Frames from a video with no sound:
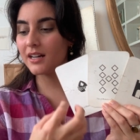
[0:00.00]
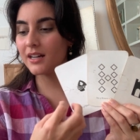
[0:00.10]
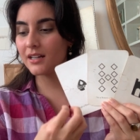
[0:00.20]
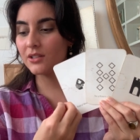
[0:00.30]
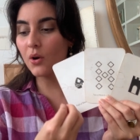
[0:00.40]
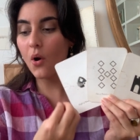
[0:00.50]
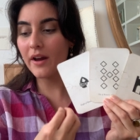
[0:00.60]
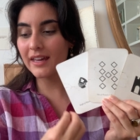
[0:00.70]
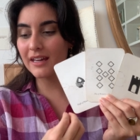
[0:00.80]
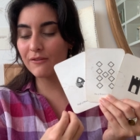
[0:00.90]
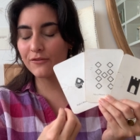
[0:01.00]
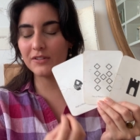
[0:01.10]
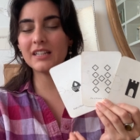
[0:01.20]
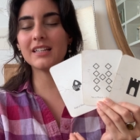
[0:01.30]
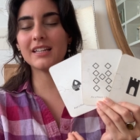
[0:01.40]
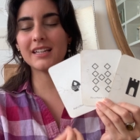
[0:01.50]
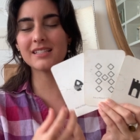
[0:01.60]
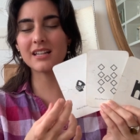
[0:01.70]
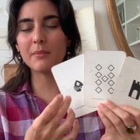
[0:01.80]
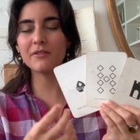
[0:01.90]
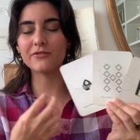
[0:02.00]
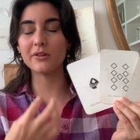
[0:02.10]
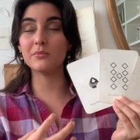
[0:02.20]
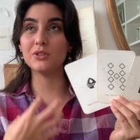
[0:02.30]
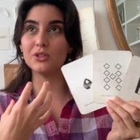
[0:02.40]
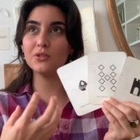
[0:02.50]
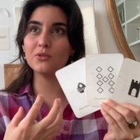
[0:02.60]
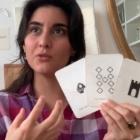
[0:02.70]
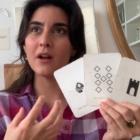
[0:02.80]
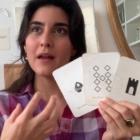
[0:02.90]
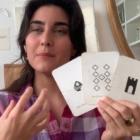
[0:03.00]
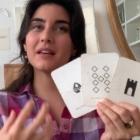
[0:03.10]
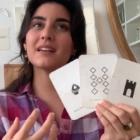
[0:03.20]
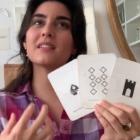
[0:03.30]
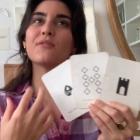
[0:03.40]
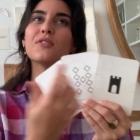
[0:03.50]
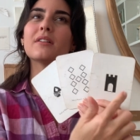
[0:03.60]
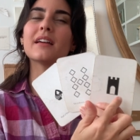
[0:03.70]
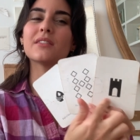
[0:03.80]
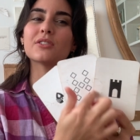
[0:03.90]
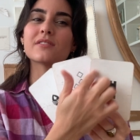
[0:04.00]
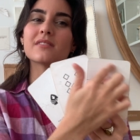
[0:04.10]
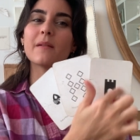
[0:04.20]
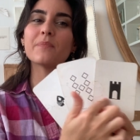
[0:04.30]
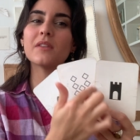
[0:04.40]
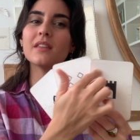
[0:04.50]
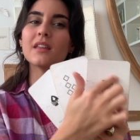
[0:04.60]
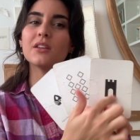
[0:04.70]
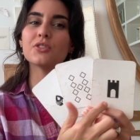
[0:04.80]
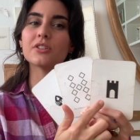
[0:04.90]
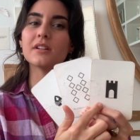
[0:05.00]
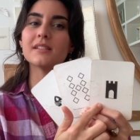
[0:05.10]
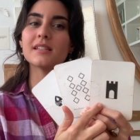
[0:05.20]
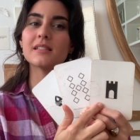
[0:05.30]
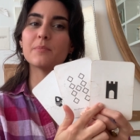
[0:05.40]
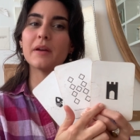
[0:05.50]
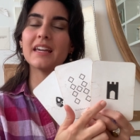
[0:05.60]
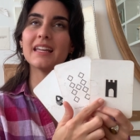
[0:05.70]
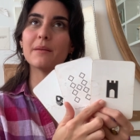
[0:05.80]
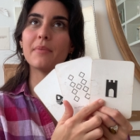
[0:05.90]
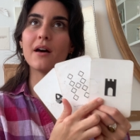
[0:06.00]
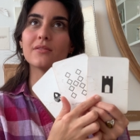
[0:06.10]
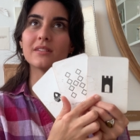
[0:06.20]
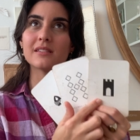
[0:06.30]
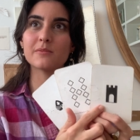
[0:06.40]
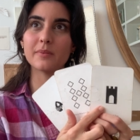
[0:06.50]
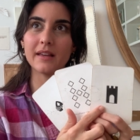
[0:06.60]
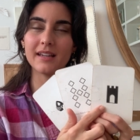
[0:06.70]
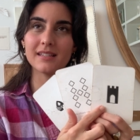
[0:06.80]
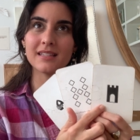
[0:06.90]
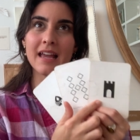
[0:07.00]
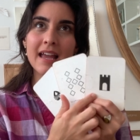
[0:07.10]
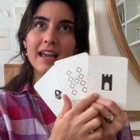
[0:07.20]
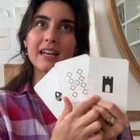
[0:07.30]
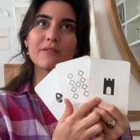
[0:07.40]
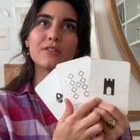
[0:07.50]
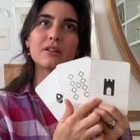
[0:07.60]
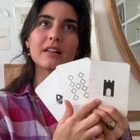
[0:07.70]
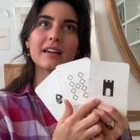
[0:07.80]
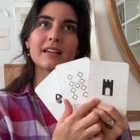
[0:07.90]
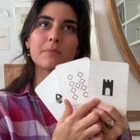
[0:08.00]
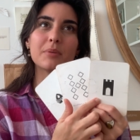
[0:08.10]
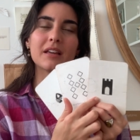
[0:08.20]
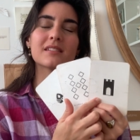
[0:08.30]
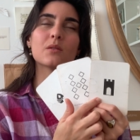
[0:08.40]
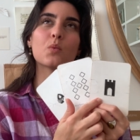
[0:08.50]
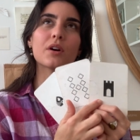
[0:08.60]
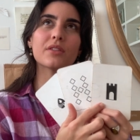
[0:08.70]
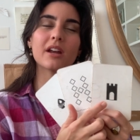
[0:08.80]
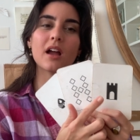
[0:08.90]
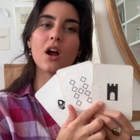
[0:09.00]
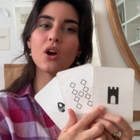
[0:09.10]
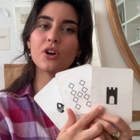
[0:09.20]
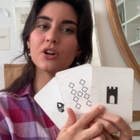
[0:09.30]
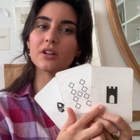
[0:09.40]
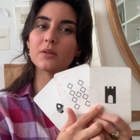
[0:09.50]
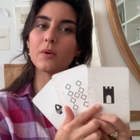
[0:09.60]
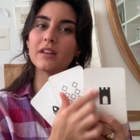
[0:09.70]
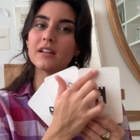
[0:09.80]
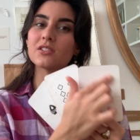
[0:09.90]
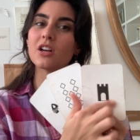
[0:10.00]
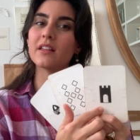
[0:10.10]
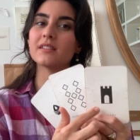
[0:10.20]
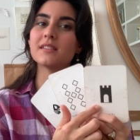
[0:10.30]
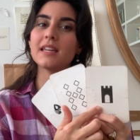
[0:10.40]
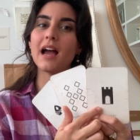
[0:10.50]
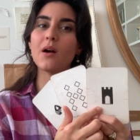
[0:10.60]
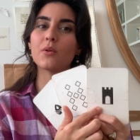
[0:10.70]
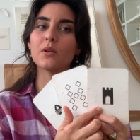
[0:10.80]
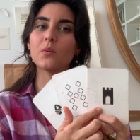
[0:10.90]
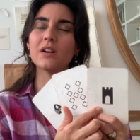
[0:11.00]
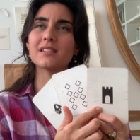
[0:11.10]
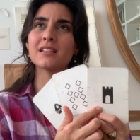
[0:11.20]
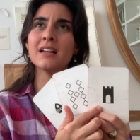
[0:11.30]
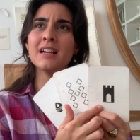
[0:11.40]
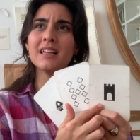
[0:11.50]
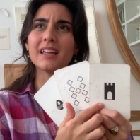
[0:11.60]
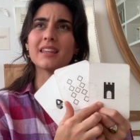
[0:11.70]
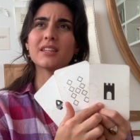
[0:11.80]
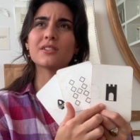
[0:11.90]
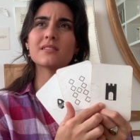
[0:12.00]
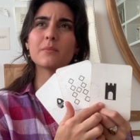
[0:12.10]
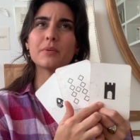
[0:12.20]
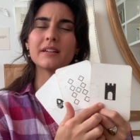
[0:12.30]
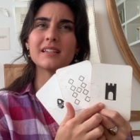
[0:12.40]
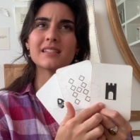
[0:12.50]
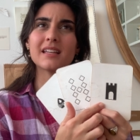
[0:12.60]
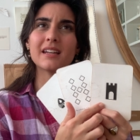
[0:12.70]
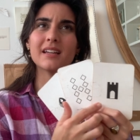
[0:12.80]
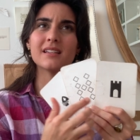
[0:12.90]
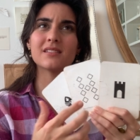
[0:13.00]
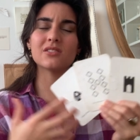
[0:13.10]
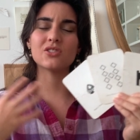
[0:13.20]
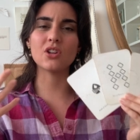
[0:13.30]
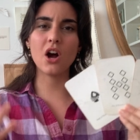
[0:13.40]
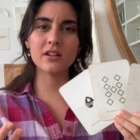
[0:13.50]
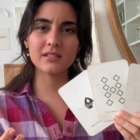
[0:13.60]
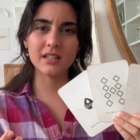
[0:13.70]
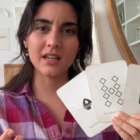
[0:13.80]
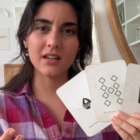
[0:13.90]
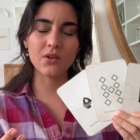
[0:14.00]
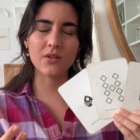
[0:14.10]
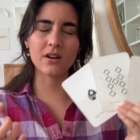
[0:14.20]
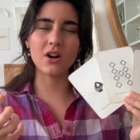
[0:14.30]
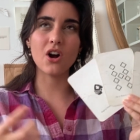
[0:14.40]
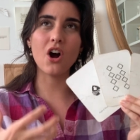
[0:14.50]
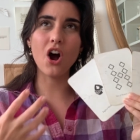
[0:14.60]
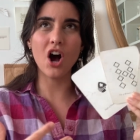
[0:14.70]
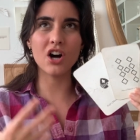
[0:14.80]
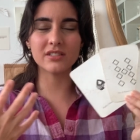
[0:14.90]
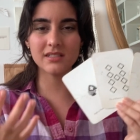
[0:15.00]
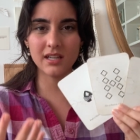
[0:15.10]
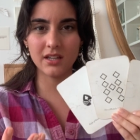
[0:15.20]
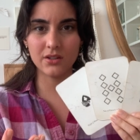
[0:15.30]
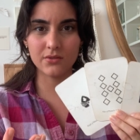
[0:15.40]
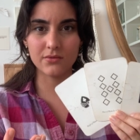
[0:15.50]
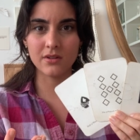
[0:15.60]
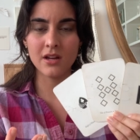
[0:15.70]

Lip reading: annoying feeling is coming from you, because I feel like there's something that you're anticipating about this place. And I feel like, because the word that I heard when I saw this tower was like, there's a place that is daunting or haunting you.